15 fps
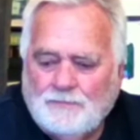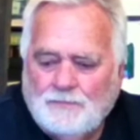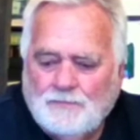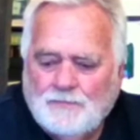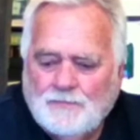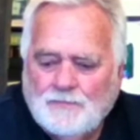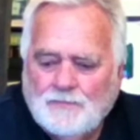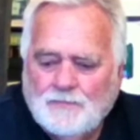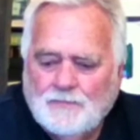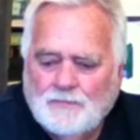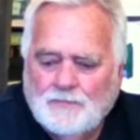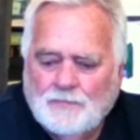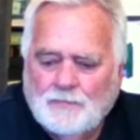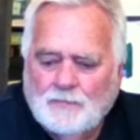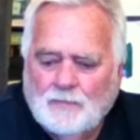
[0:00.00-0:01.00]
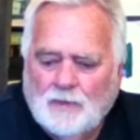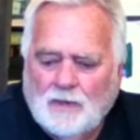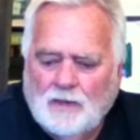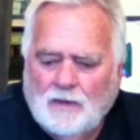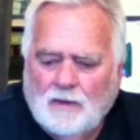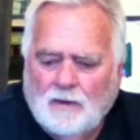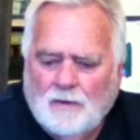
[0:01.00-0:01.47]

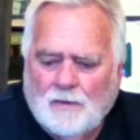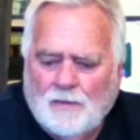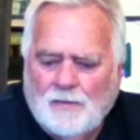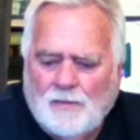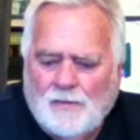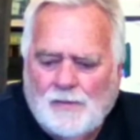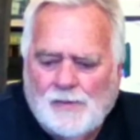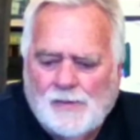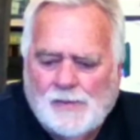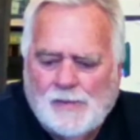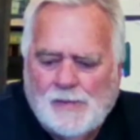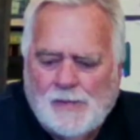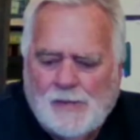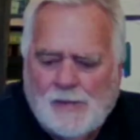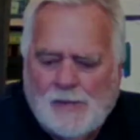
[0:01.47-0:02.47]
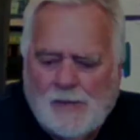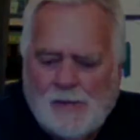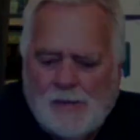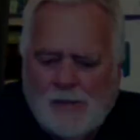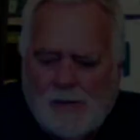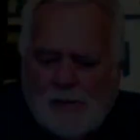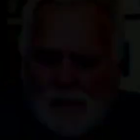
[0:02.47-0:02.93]

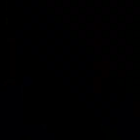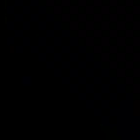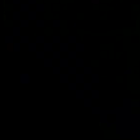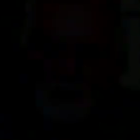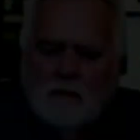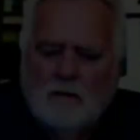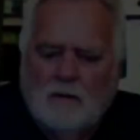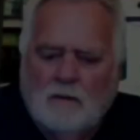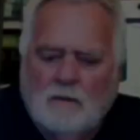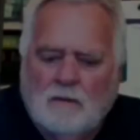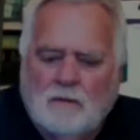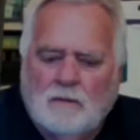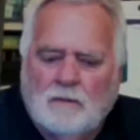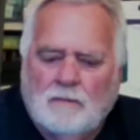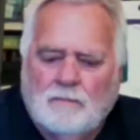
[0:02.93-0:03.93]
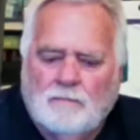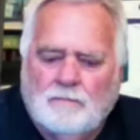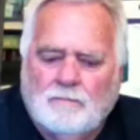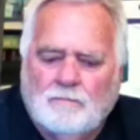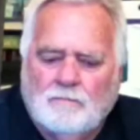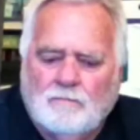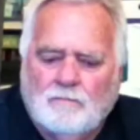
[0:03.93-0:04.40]

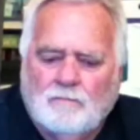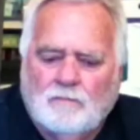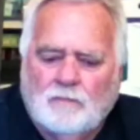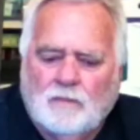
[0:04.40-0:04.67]
(no one is talking)